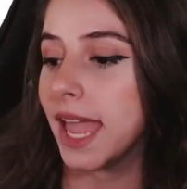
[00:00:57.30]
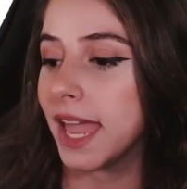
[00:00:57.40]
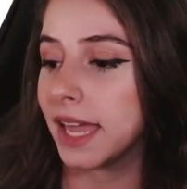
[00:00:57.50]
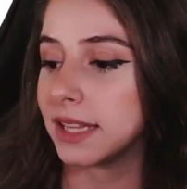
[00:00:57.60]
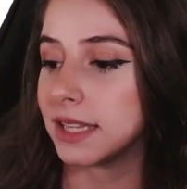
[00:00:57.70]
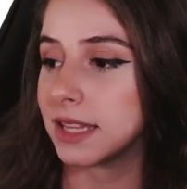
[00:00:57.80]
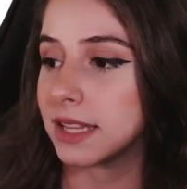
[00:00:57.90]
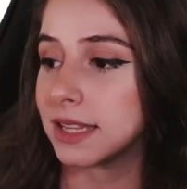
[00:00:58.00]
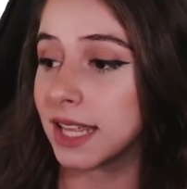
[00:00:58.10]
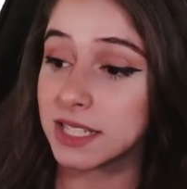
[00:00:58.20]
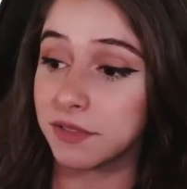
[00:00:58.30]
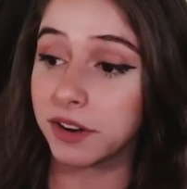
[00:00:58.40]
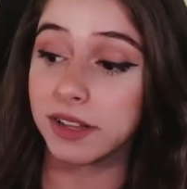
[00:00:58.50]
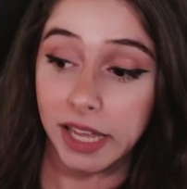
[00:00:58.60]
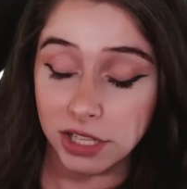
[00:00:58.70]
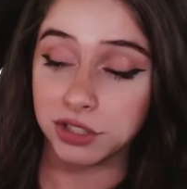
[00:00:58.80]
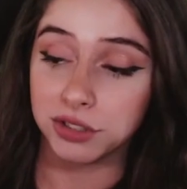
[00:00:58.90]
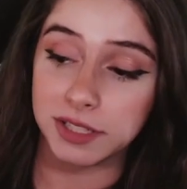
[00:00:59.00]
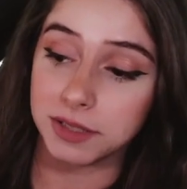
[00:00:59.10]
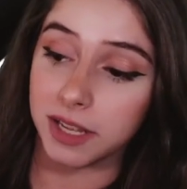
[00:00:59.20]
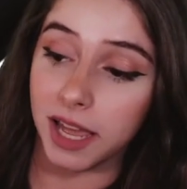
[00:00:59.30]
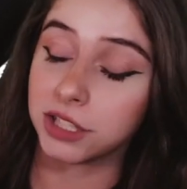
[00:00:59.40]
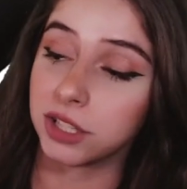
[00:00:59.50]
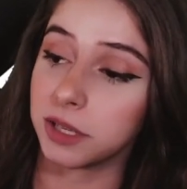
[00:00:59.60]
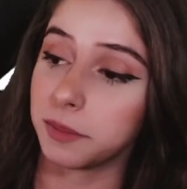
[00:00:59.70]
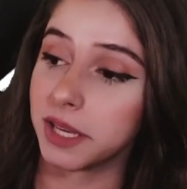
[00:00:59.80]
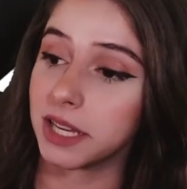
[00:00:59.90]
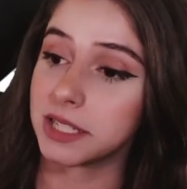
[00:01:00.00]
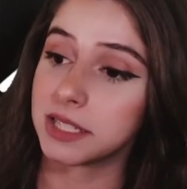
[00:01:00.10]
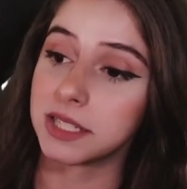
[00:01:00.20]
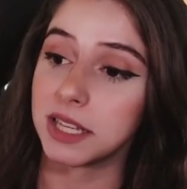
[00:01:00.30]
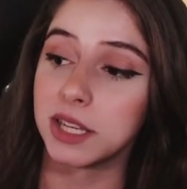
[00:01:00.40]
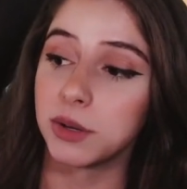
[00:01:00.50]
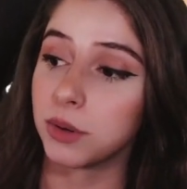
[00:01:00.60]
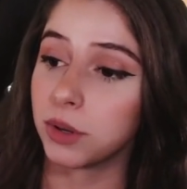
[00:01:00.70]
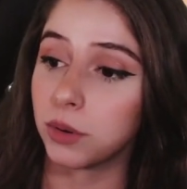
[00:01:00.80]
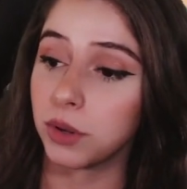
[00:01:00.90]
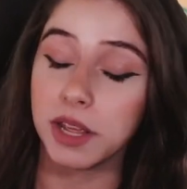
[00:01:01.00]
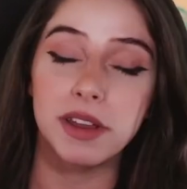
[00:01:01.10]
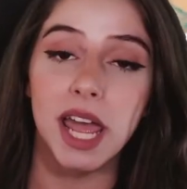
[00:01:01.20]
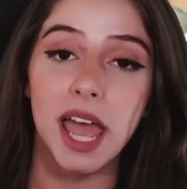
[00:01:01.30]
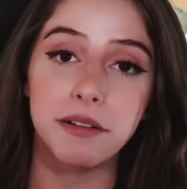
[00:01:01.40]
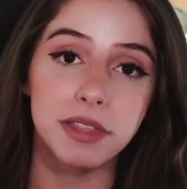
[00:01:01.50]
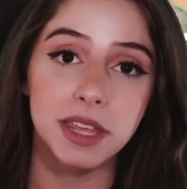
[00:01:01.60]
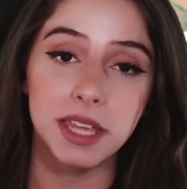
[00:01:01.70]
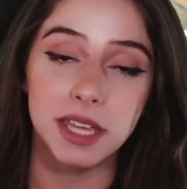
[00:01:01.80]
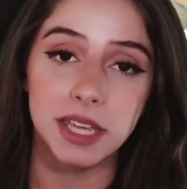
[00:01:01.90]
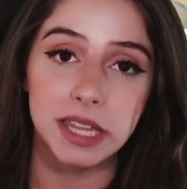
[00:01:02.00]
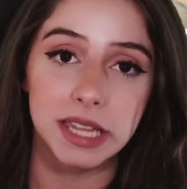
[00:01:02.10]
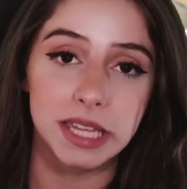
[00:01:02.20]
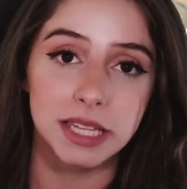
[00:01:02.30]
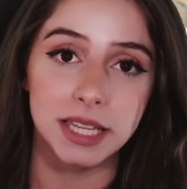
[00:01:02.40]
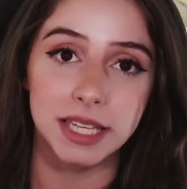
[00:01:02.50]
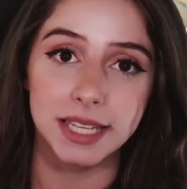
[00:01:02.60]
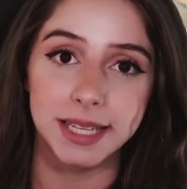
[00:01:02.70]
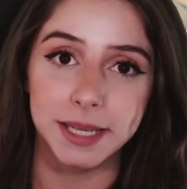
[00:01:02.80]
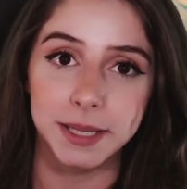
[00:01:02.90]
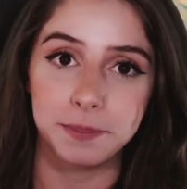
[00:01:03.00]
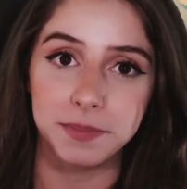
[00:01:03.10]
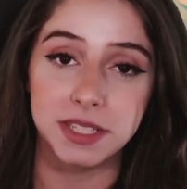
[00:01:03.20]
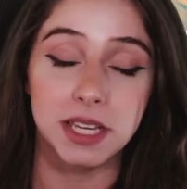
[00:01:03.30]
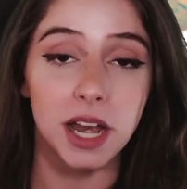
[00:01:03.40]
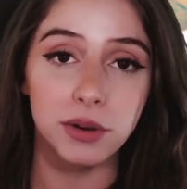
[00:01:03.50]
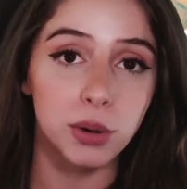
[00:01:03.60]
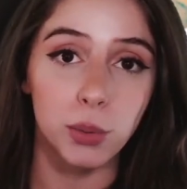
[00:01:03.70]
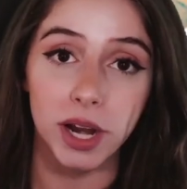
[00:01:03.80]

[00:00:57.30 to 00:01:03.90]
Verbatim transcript: and that's very dangerous actually because you could even have the the scenario